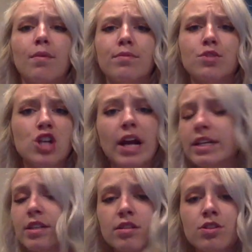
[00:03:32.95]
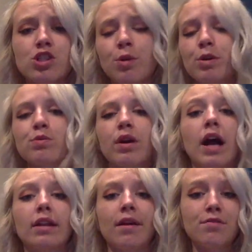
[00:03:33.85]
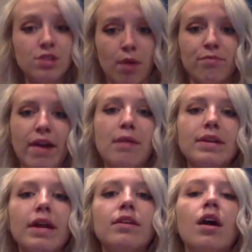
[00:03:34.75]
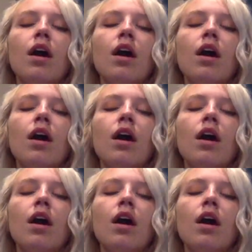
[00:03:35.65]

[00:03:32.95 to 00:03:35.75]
Chinese consumers were kind of left dumbfounded.